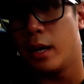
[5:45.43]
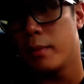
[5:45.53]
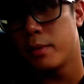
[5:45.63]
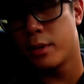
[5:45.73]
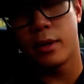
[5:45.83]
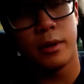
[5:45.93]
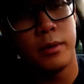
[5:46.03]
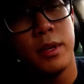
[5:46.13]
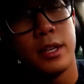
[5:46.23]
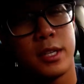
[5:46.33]
So
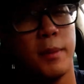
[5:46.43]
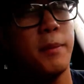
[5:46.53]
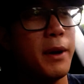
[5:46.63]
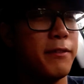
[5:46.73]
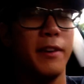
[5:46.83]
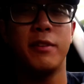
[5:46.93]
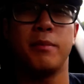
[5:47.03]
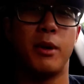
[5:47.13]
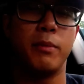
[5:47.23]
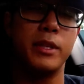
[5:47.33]
some of my favorite
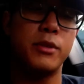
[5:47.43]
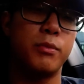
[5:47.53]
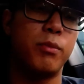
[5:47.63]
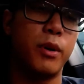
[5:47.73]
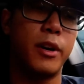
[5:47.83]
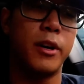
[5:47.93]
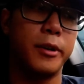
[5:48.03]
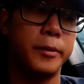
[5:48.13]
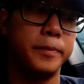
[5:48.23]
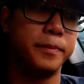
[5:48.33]
moments
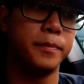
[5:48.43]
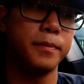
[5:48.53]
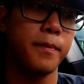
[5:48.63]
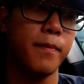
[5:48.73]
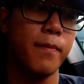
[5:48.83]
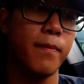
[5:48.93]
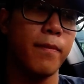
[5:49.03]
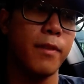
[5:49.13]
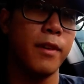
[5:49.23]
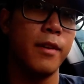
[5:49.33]
were,
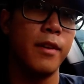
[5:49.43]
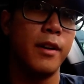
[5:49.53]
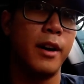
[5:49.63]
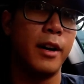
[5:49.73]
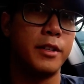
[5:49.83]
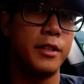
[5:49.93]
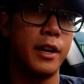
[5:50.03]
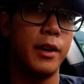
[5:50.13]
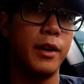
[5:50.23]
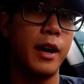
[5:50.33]
I'd
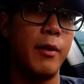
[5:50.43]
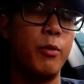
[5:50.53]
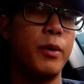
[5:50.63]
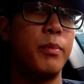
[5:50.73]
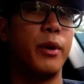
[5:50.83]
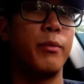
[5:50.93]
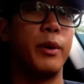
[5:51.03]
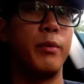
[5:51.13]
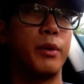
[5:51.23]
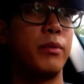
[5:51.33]
say at one point
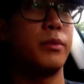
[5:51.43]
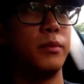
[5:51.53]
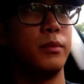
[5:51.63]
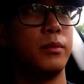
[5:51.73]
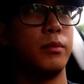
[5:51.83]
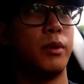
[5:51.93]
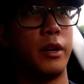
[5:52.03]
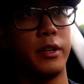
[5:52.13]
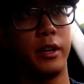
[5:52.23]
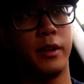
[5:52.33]
we were
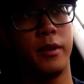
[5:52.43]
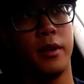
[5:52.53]
rucking.